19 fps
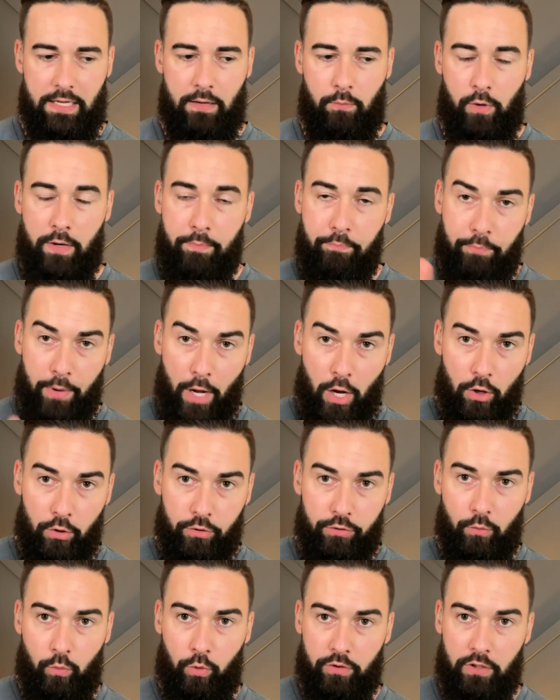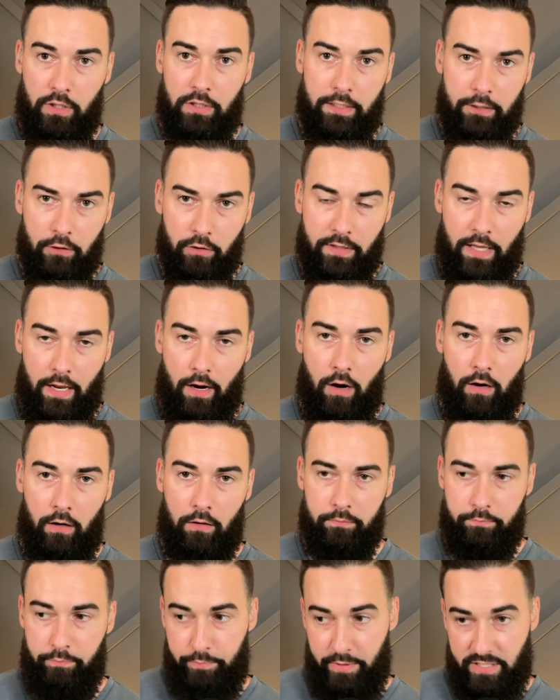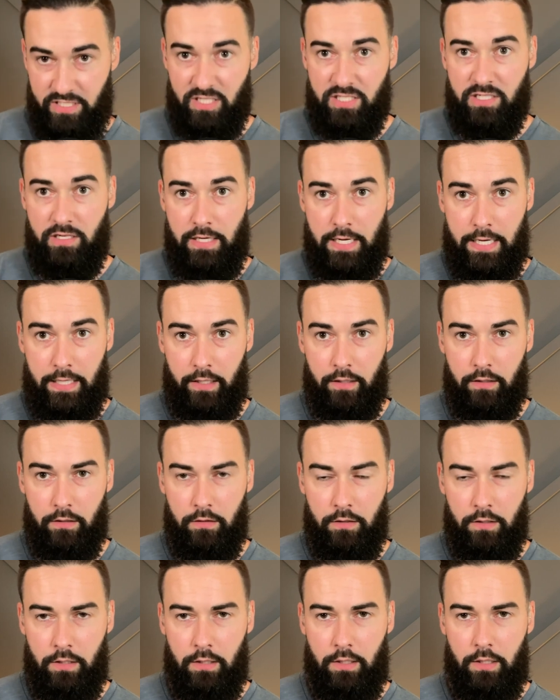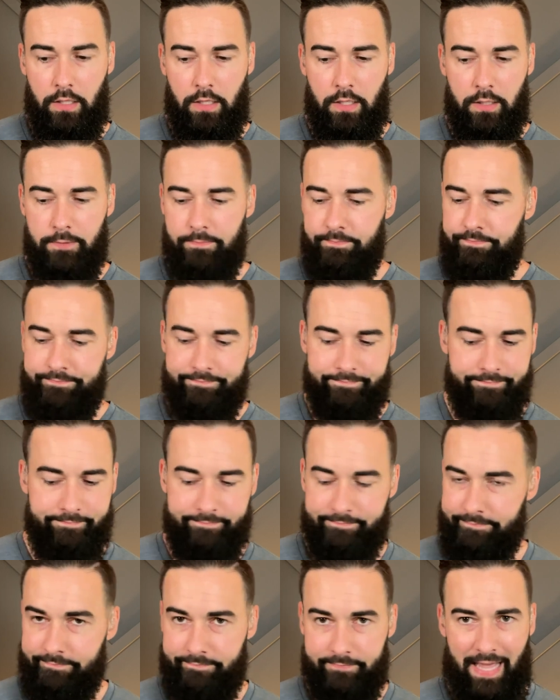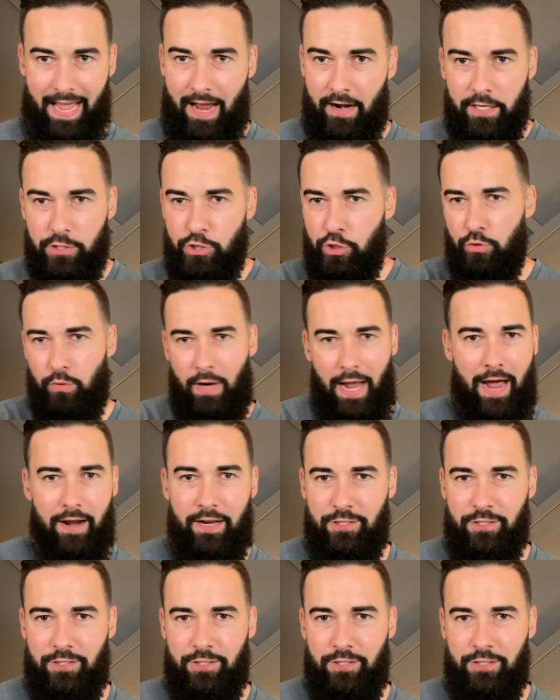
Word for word: we both were the leader that our business needed. How did you, how